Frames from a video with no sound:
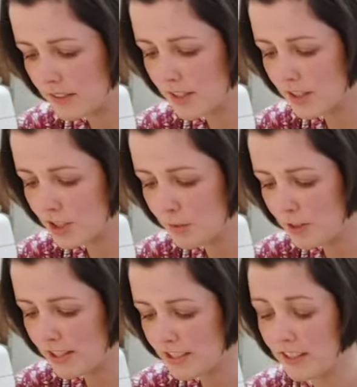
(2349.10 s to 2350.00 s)
So just when you
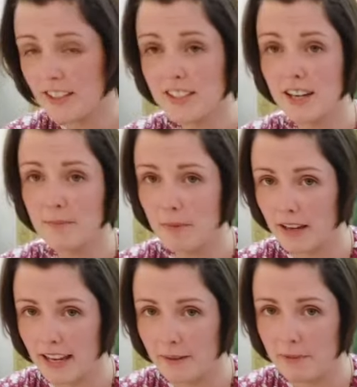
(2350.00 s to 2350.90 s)
get to the other side,
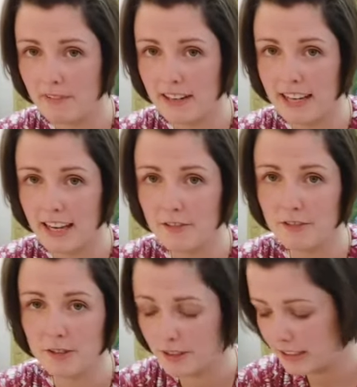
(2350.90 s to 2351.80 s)
again, be really
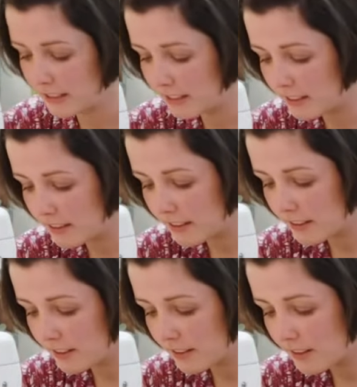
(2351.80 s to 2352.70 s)
careful
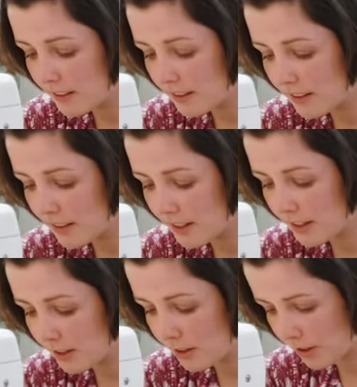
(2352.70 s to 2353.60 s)
that
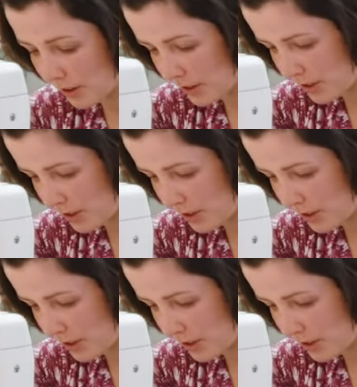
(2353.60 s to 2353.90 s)
you're not going to